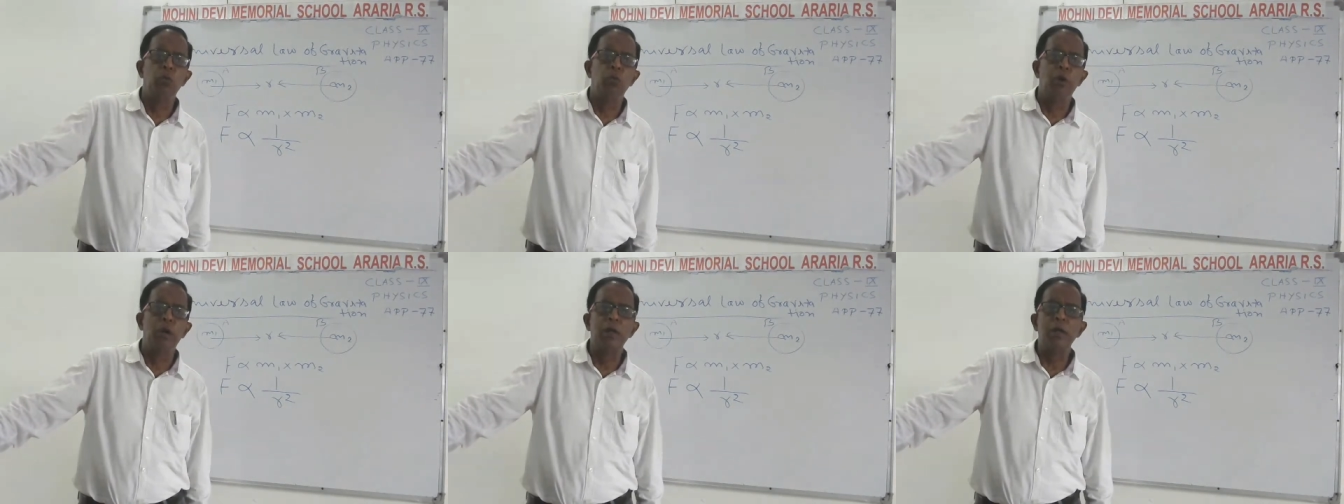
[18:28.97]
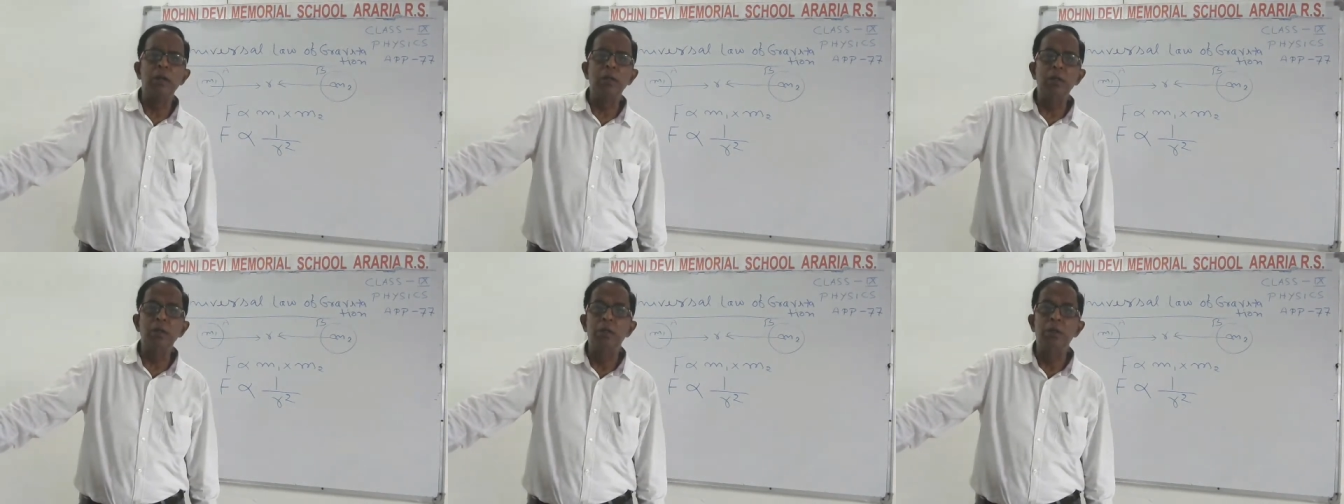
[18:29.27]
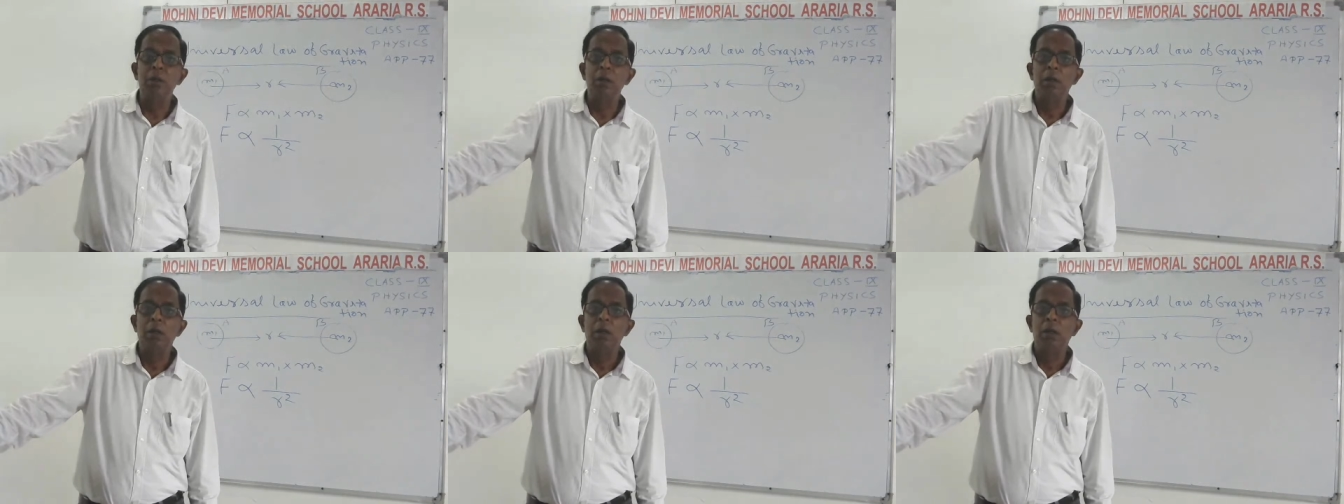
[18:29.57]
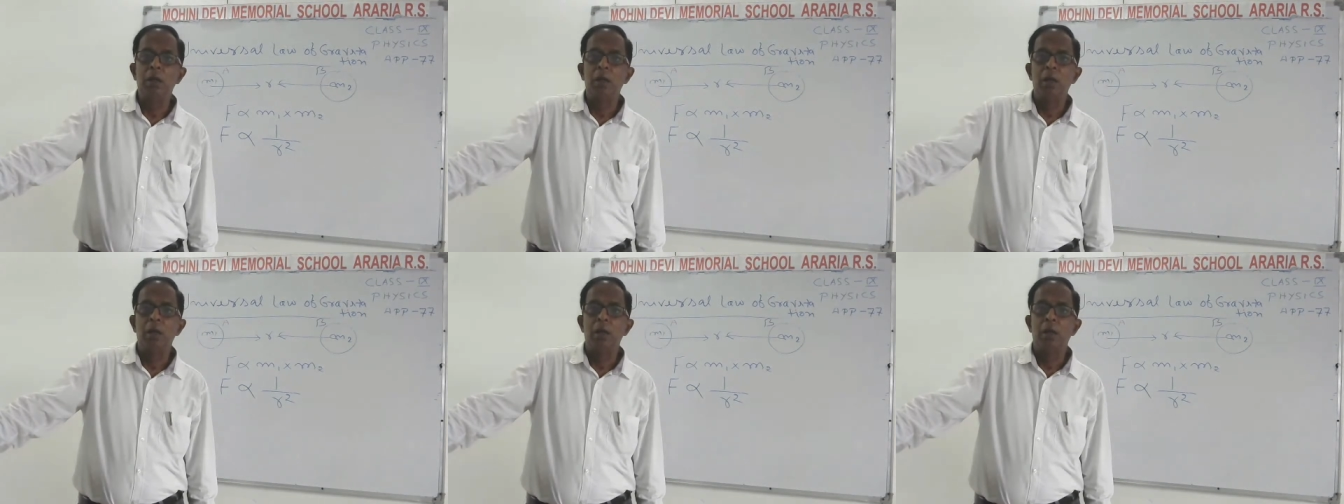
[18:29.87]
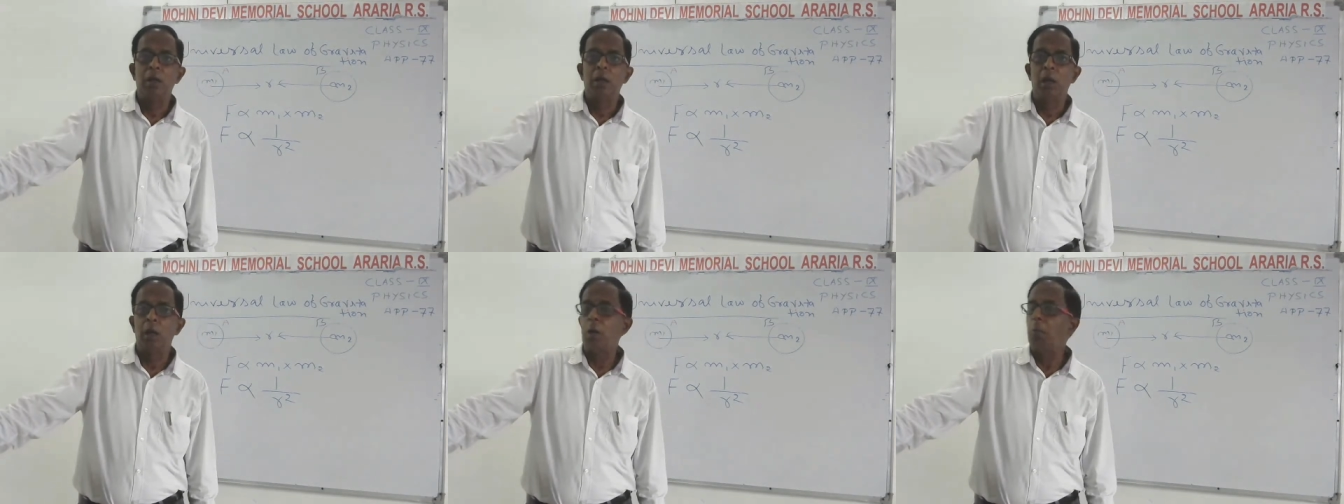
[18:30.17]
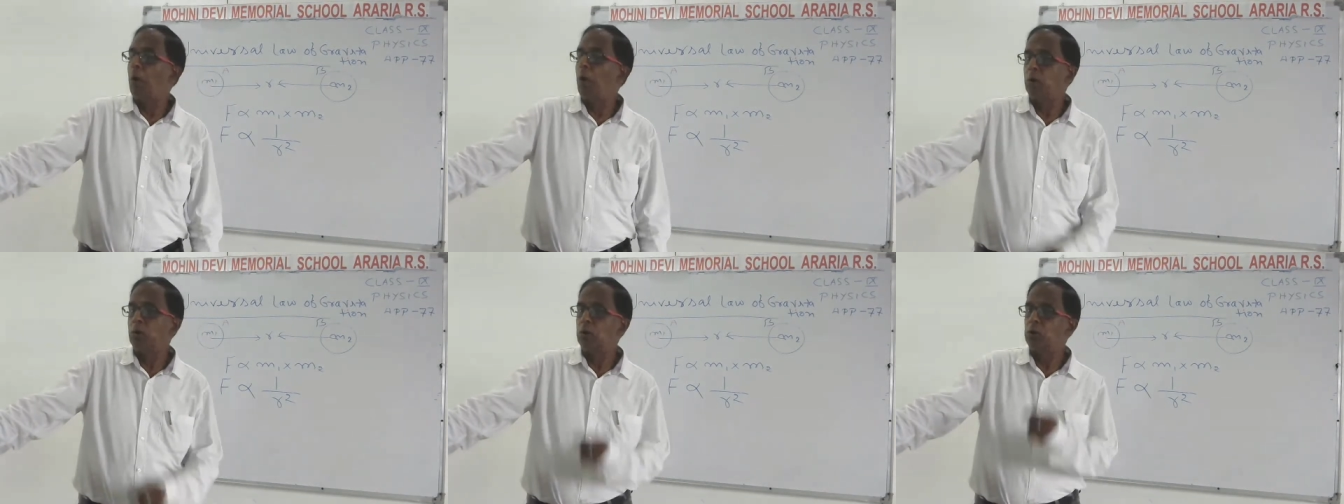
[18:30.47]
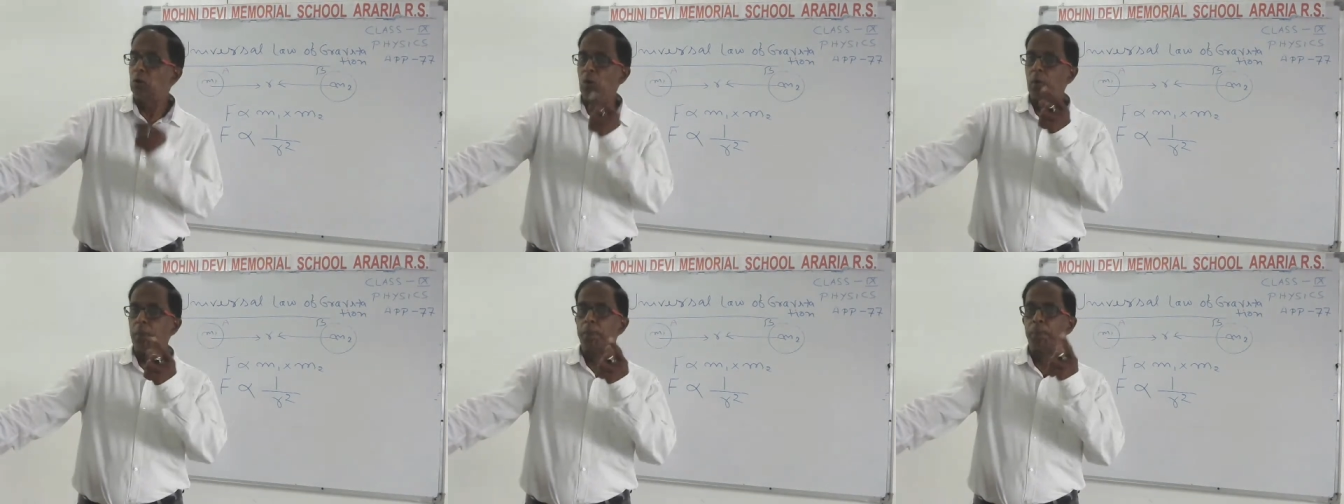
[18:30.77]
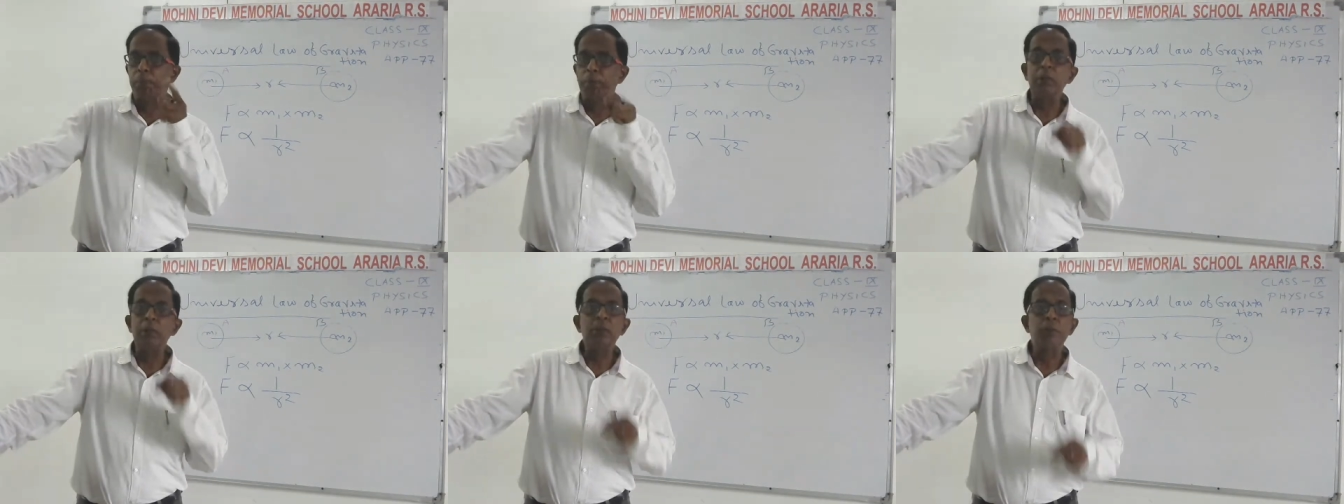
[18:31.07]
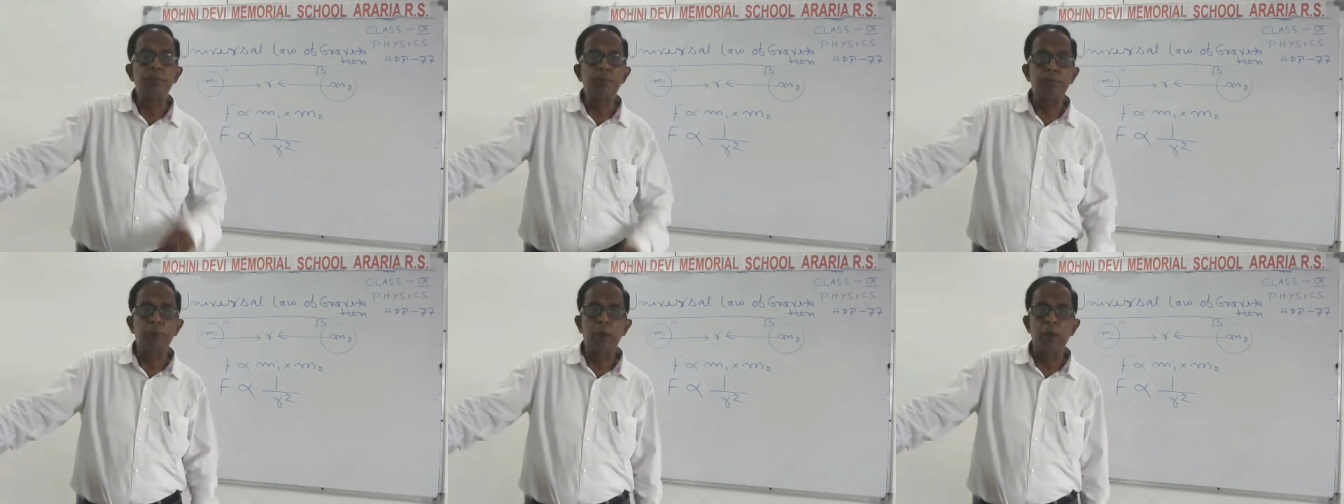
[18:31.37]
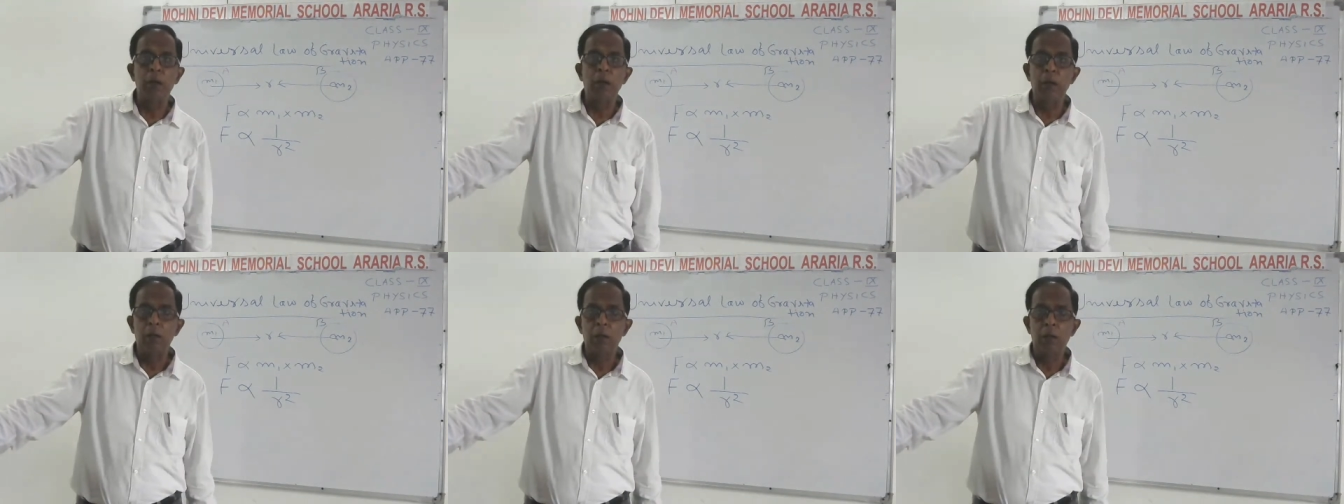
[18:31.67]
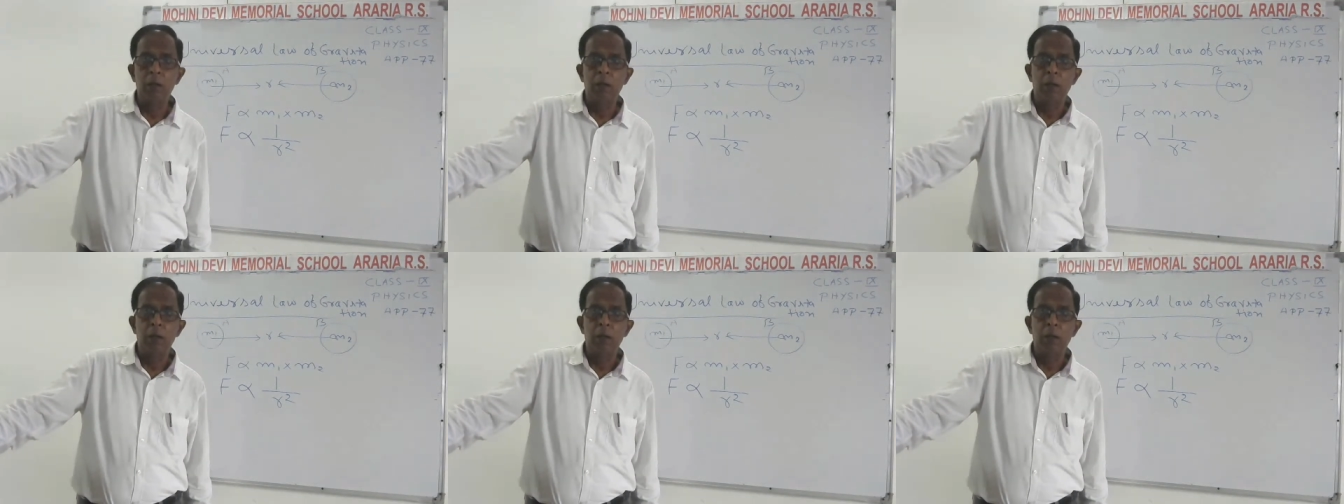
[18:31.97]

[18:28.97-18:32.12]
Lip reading: worry about your principal,